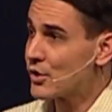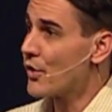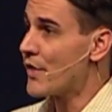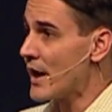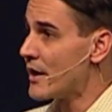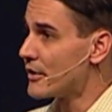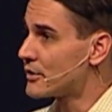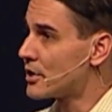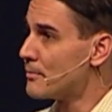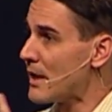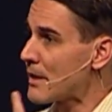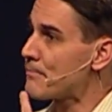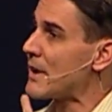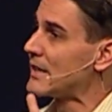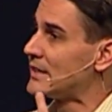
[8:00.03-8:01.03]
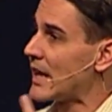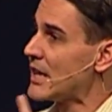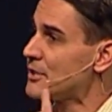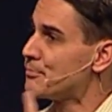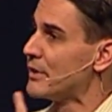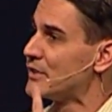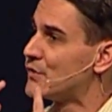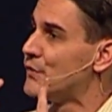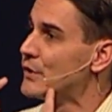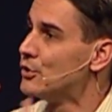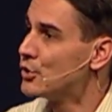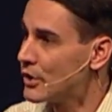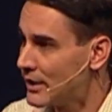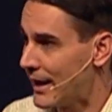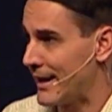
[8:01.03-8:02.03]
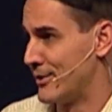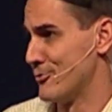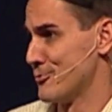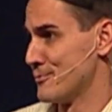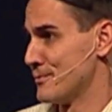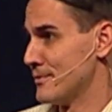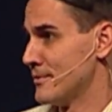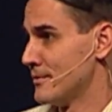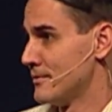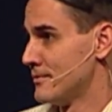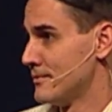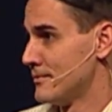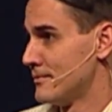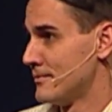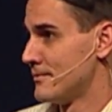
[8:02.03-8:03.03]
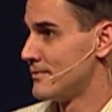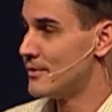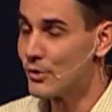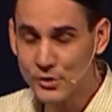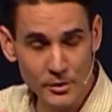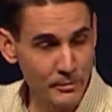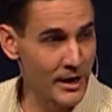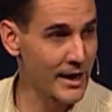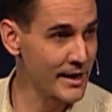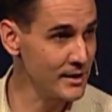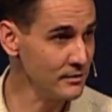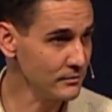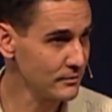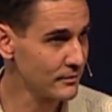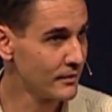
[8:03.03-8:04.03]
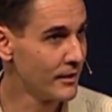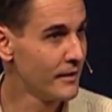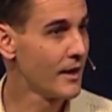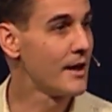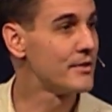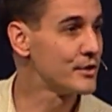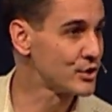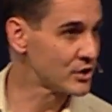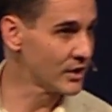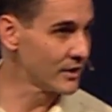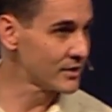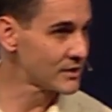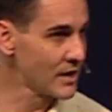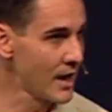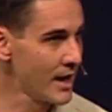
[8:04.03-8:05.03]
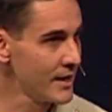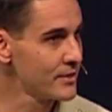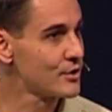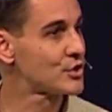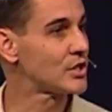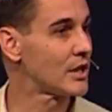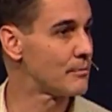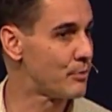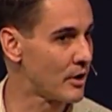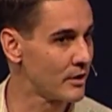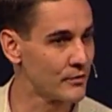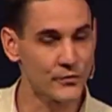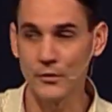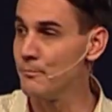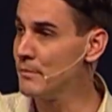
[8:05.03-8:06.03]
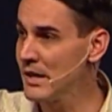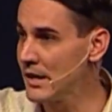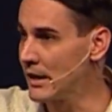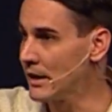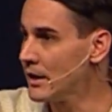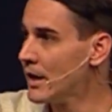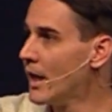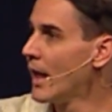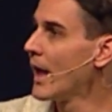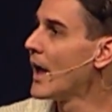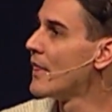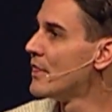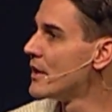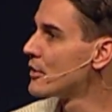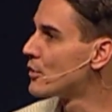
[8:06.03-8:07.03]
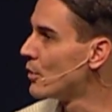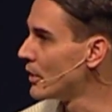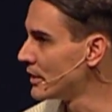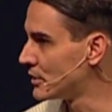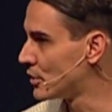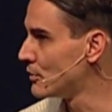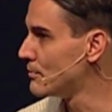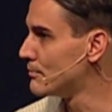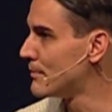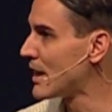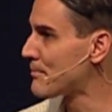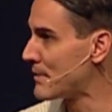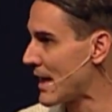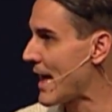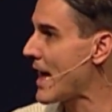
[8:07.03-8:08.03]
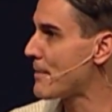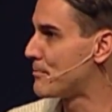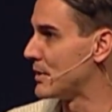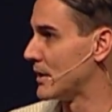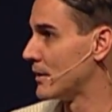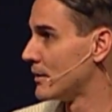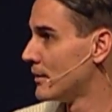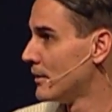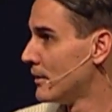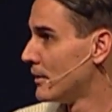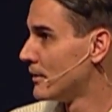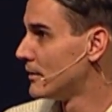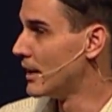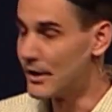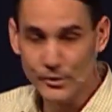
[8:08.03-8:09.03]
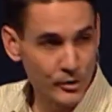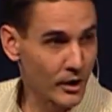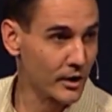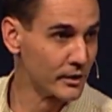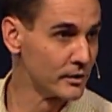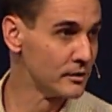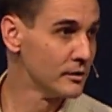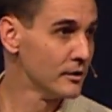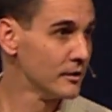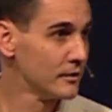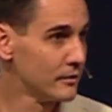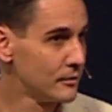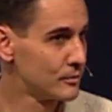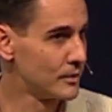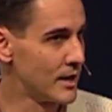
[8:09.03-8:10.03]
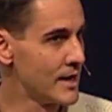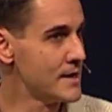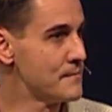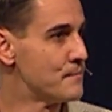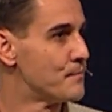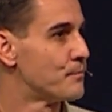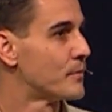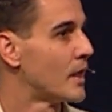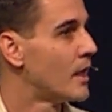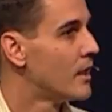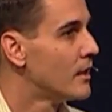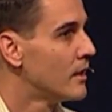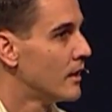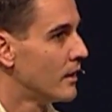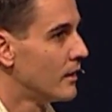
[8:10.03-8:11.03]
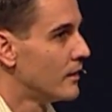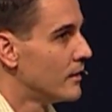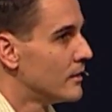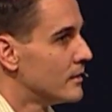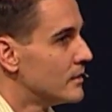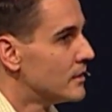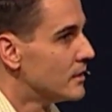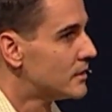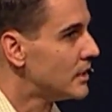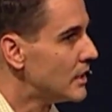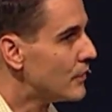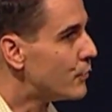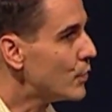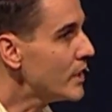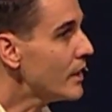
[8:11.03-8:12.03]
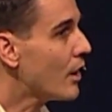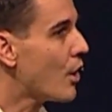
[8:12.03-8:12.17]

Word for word: are there to make my taste buds feel good later. Those are mine. Uh, they're set aside, they're set apart for me, and they're going to make me happy later on, right? See, if we are